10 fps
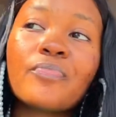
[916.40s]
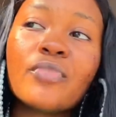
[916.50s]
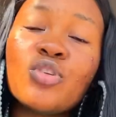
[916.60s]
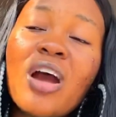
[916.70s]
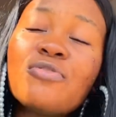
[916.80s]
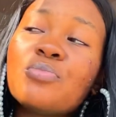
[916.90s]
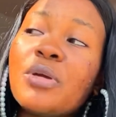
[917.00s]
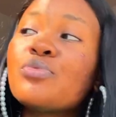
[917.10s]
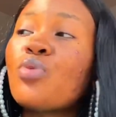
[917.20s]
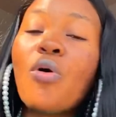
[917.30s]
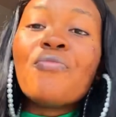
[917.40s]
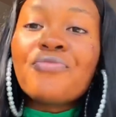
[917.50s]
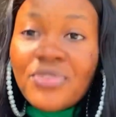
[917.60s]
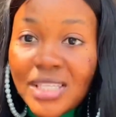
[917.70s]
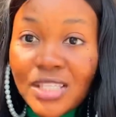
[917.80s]
you have to be able to
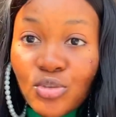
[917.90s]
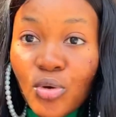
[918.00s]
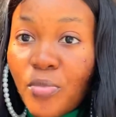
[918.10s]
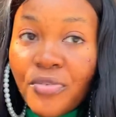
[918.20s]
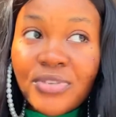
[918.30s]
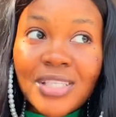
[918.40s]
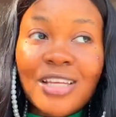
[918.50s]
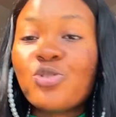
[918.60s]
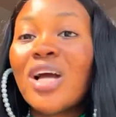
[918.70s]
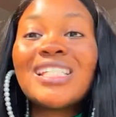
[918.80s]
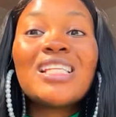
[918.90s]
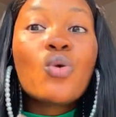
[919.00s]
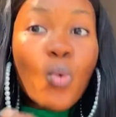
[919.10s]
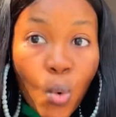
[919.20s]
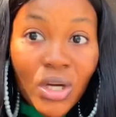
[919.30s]
convince the home office that you're actually
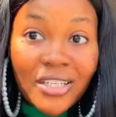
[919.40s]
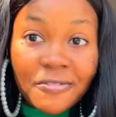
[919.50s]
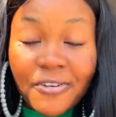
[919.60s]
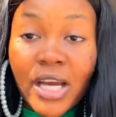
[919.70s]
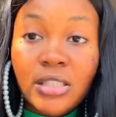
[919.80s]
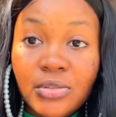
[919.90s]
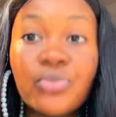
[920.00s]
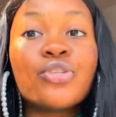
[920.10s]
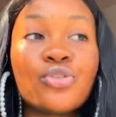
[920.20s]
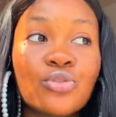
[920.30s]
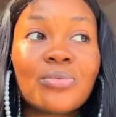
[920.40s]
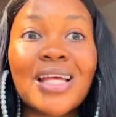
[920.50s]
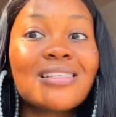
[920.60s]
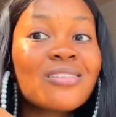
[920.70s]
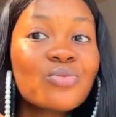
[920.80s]
qualified for the job,
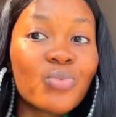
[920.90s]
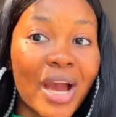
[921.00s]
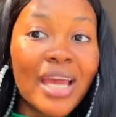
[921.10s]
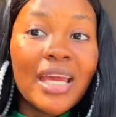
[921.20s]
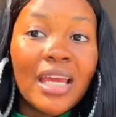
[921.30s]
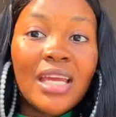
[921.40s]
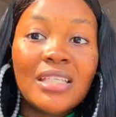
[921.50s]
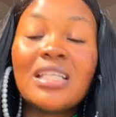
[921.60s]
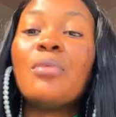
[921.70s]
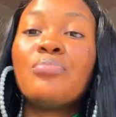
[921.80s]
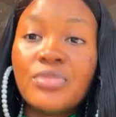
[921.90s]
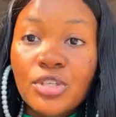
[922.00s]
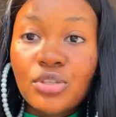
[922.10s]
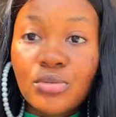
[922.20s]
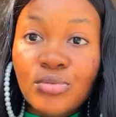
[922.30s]
that this is why they are
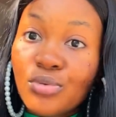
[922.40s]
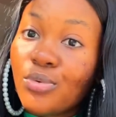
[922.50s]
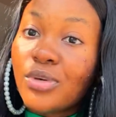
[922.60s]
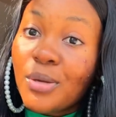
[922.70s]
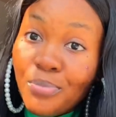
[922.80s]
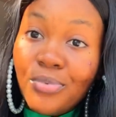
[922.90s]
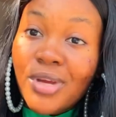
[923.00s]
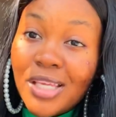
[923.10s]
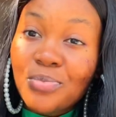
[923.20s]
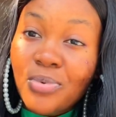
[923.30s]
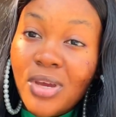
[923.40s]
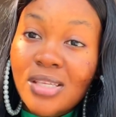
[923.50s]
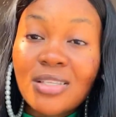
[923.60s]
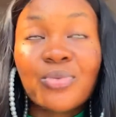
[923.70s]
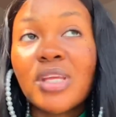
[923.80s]
bringing you. So
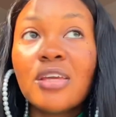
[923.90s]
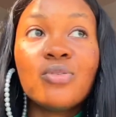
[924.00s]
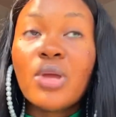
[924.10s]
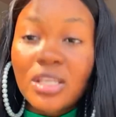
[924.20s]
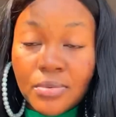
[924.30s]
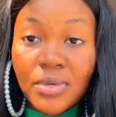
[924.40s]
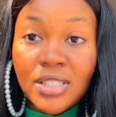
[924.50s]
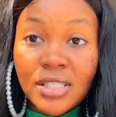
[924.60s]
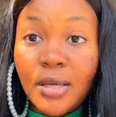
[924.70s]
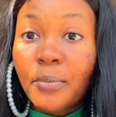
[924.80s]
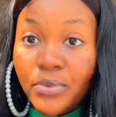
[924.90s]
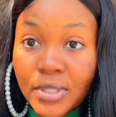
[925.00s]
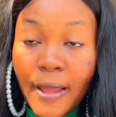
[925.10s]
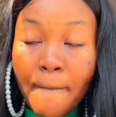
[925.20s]
experience, they'll tell you no experience needed, but